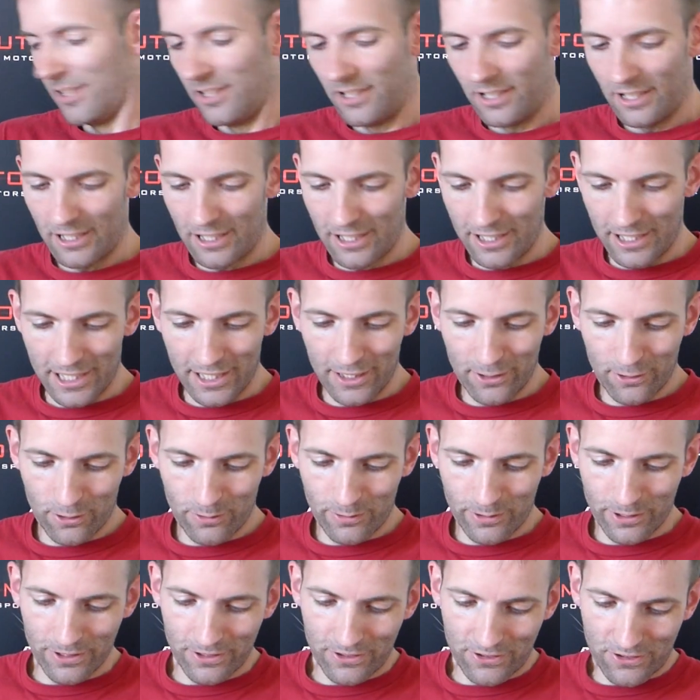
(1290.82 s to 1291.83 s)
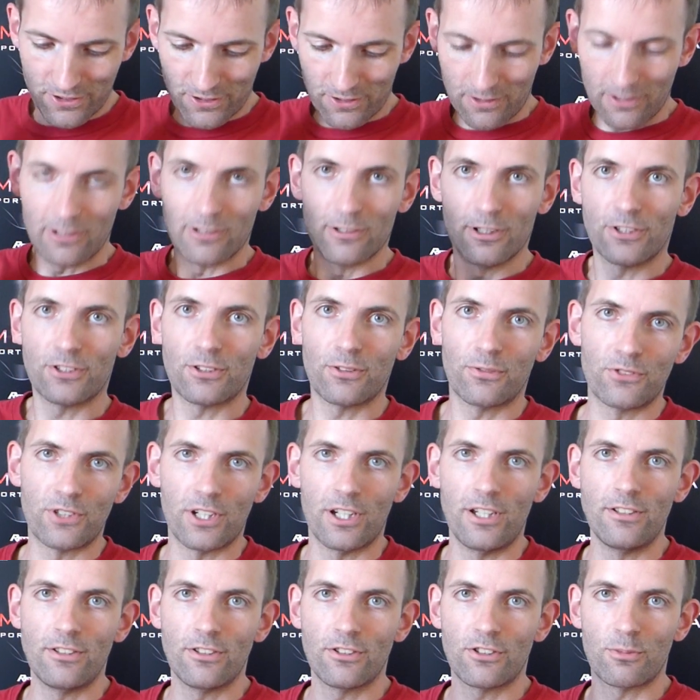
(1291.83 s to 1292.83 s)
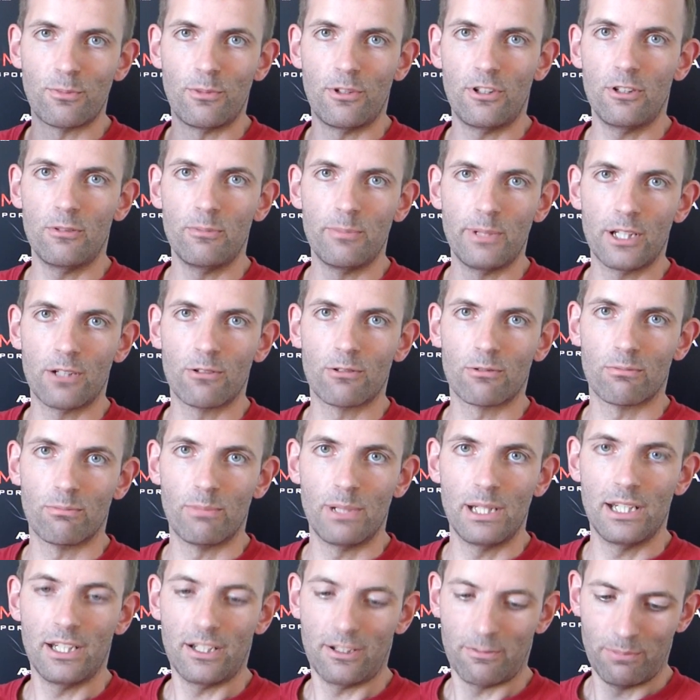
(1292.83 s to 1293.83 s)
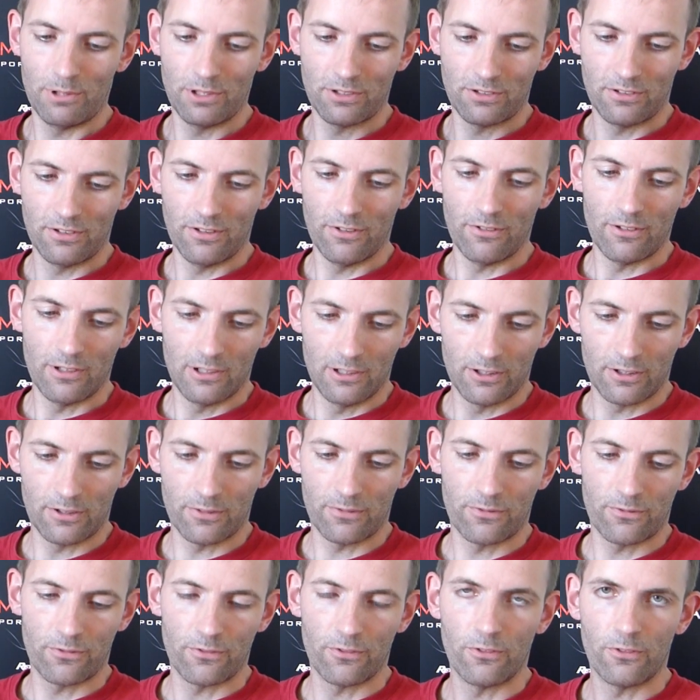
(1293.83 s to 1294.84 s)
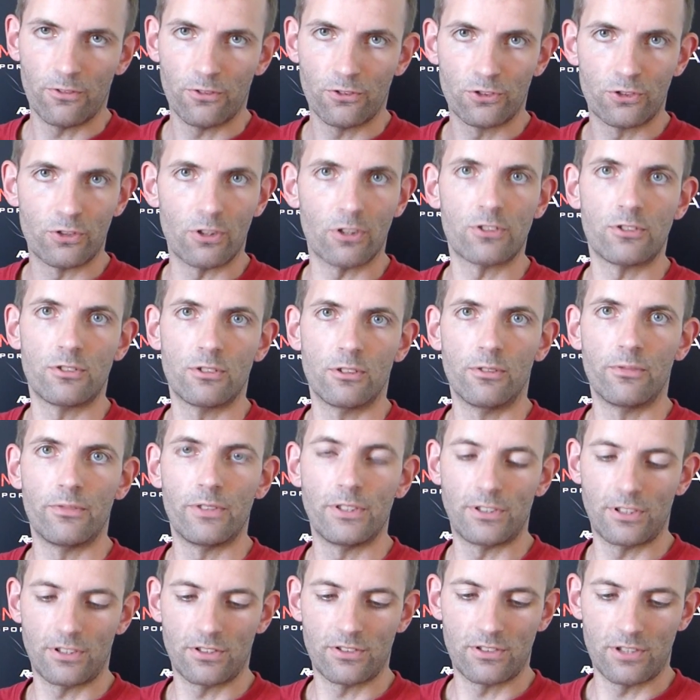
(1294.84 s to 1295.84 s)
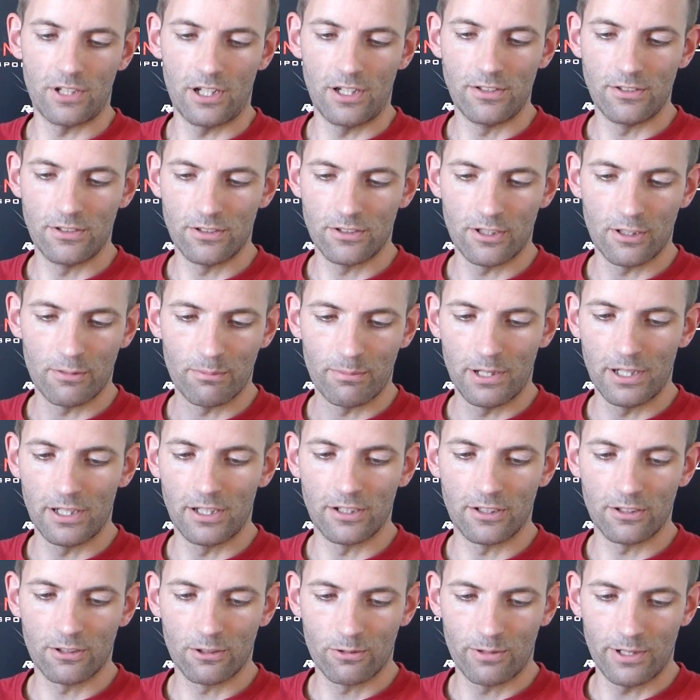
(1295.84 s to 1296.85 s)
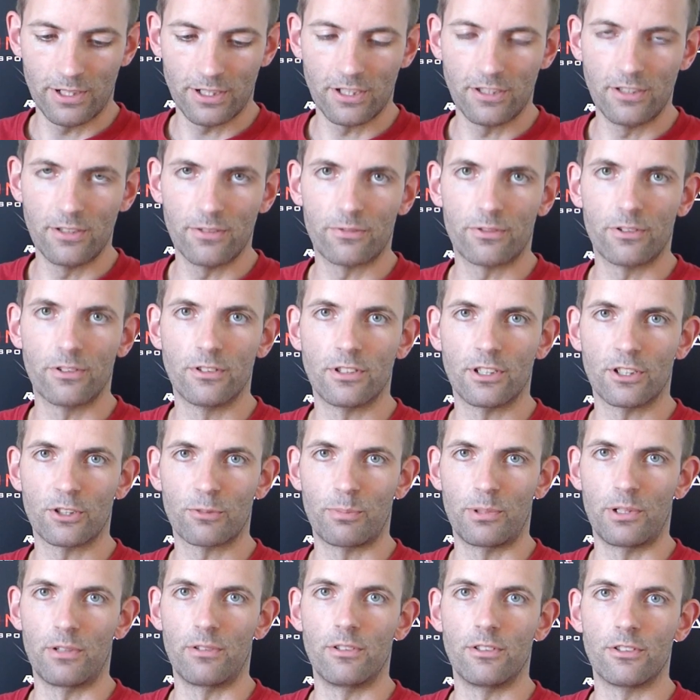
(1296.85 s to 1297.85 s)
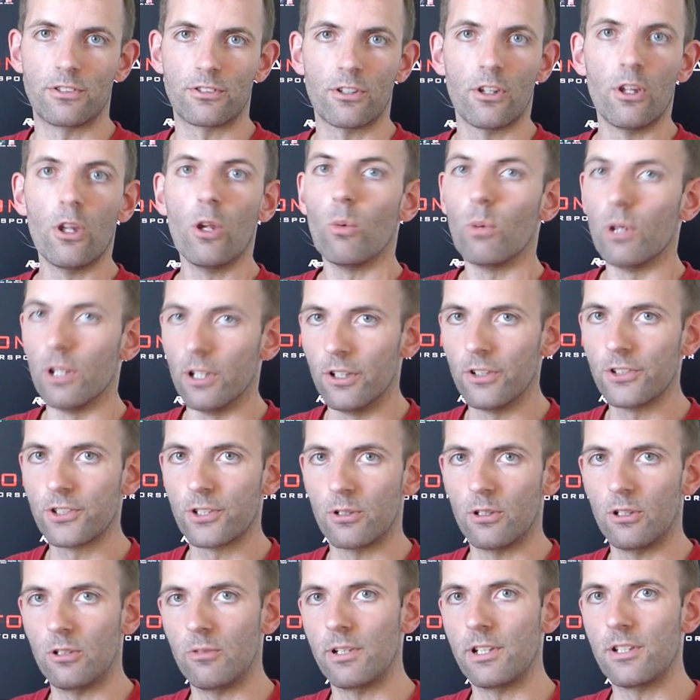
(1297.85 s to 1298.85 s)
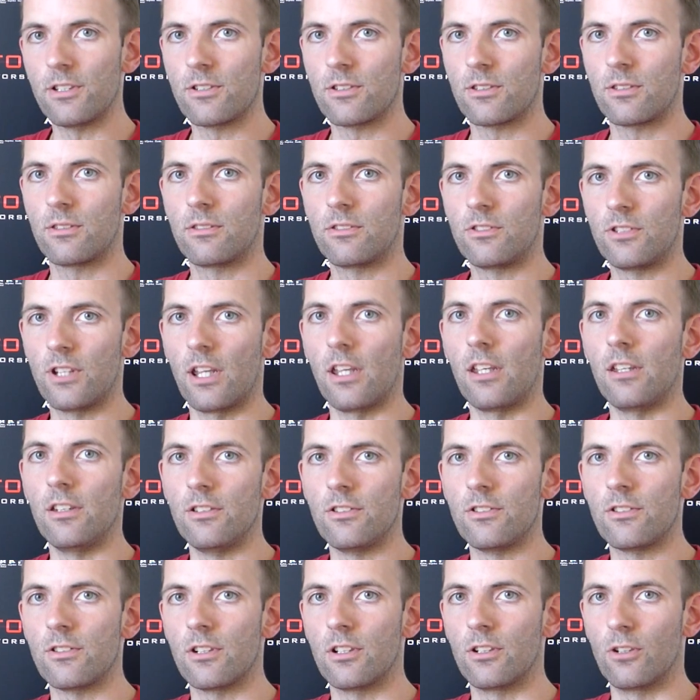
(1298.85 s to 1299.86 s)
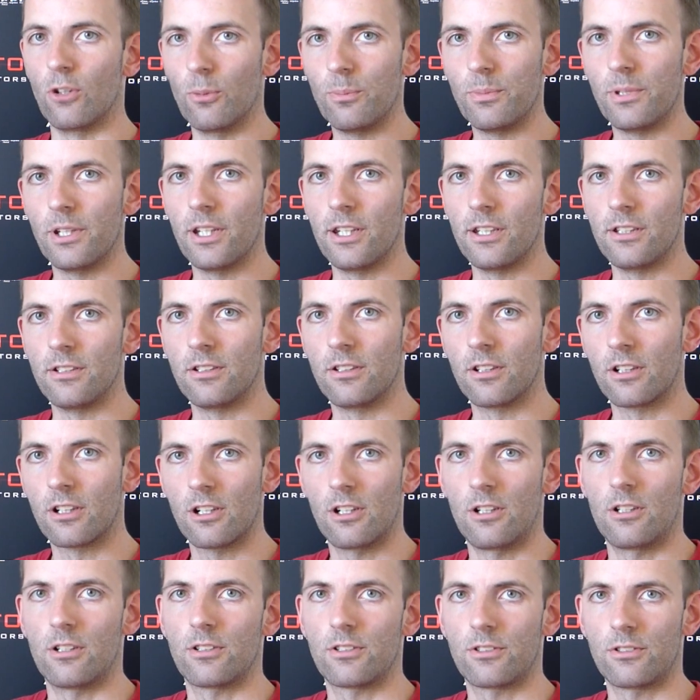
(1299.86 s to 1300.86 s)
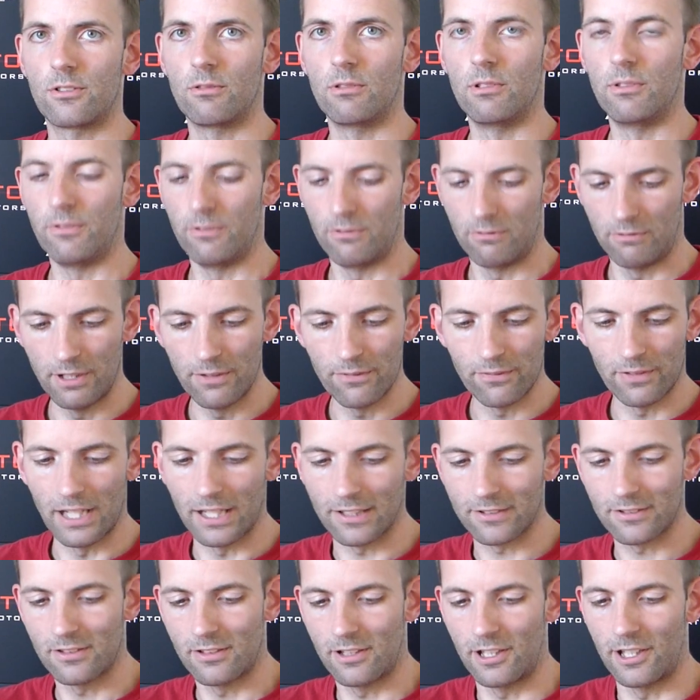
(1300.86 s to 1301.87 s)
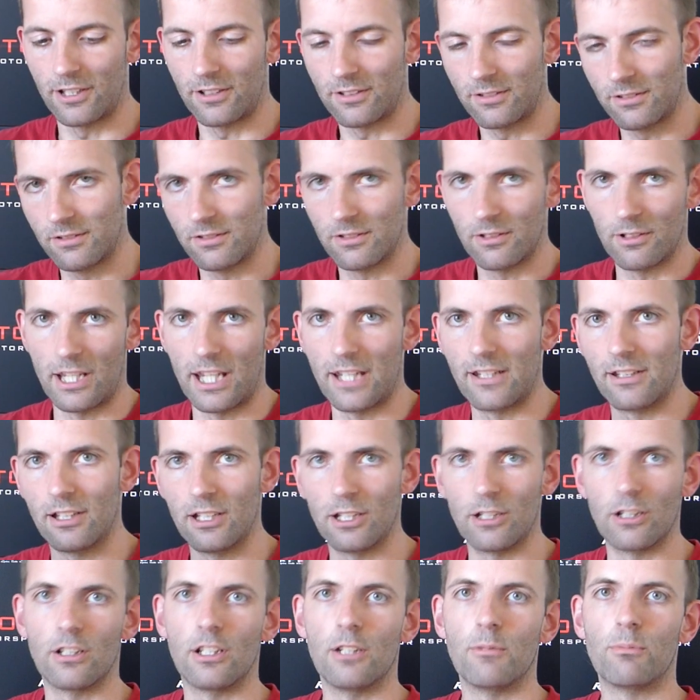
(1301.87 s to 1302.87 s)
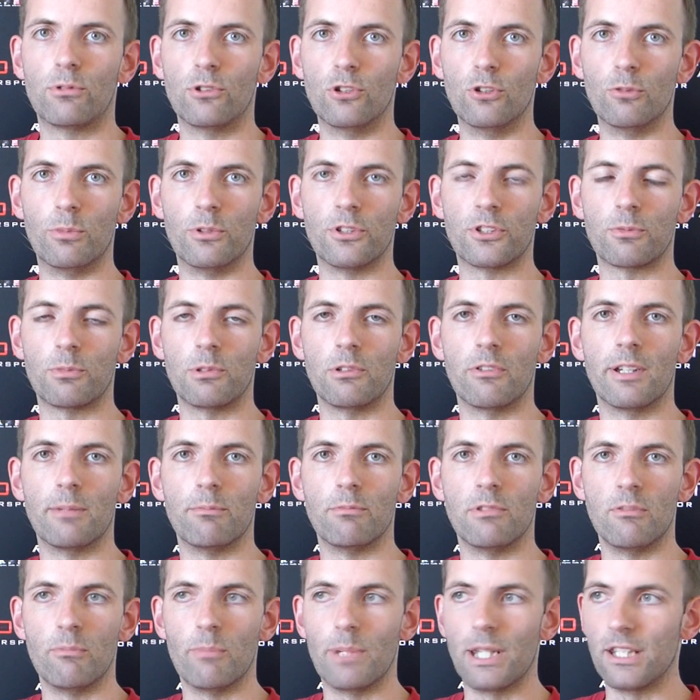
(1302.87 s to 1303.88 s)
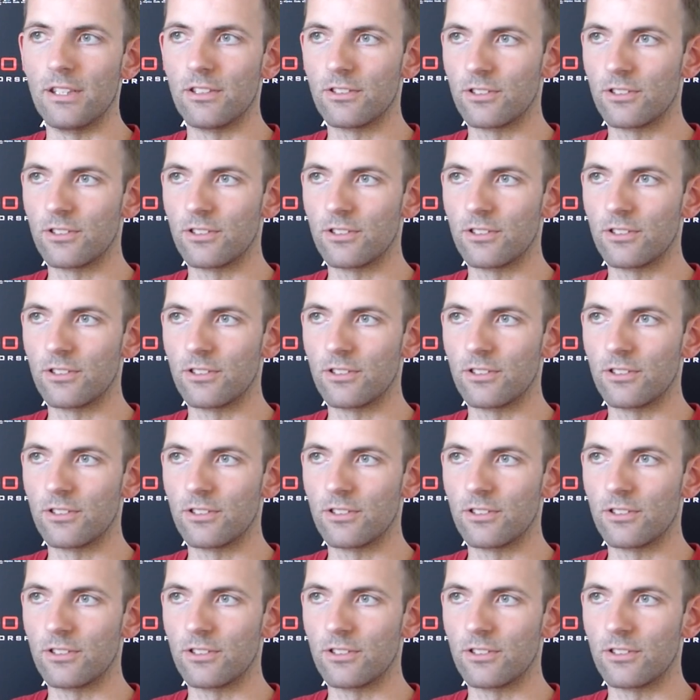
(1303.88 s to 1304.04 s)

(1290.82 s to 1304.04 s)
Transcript: In other words, lots of changes, small, big, but a lot of structural physics changes that make it quite a different experience. We also always change and update the cars to reflect like the handling improvements we made.